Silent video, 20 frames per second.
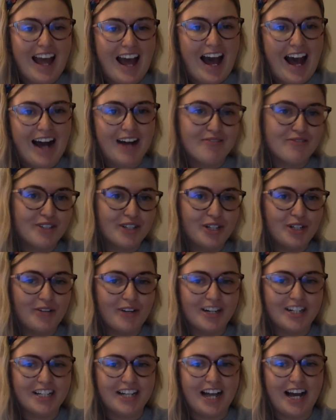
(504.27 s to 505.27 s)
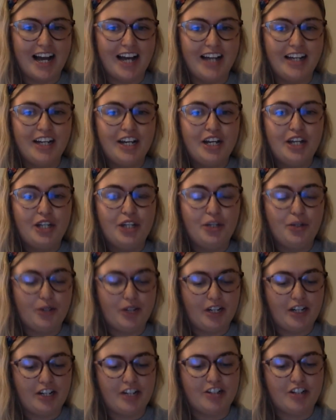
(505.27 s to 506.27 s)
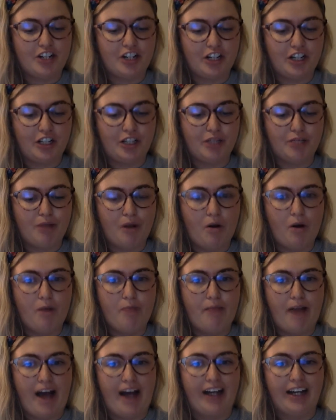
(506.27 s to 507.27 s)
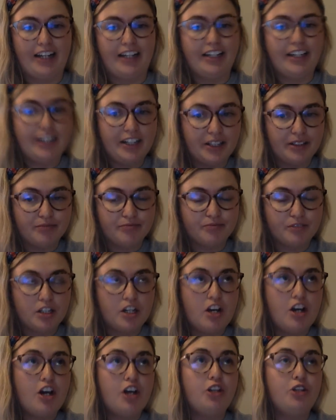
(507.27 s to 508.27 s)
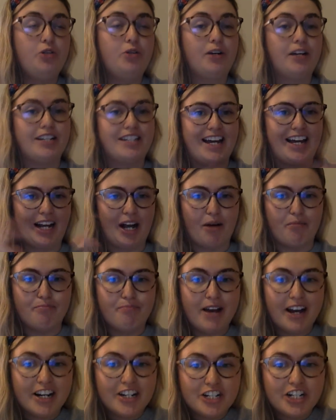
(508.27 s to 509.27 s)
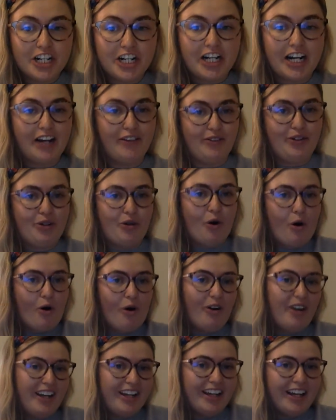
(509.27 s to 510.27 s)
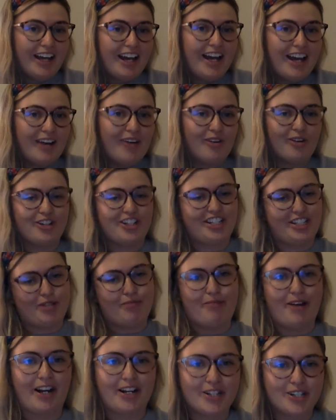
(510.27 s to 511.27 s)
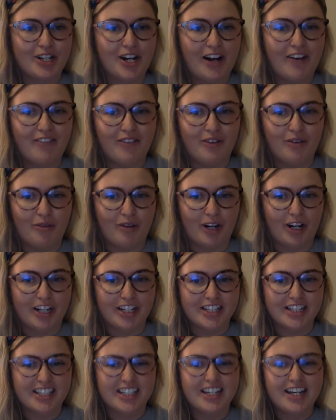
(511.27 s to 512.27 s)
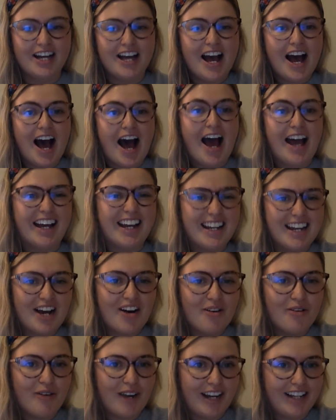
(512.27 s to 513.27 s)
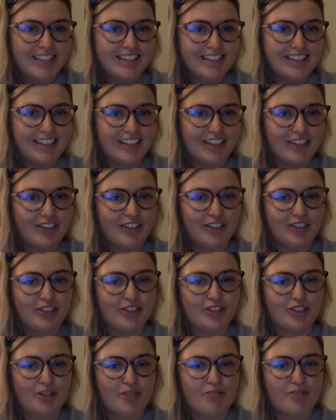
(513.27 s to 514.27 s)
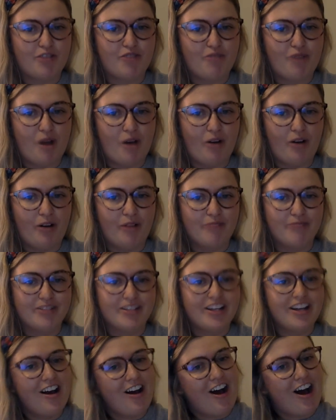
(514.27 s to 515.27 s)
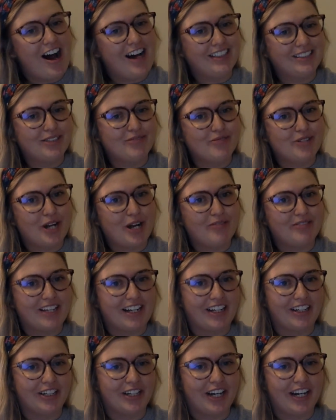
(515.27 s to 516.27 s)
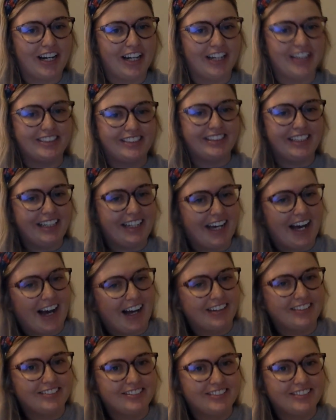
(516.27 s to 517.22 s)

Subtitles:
After you are done, you're going to turn your poem back in here. You can take a picture of you holding it or just a picture of the words. I cannot wait to hear your descriptive poems. Awesome job, second graders. See ya!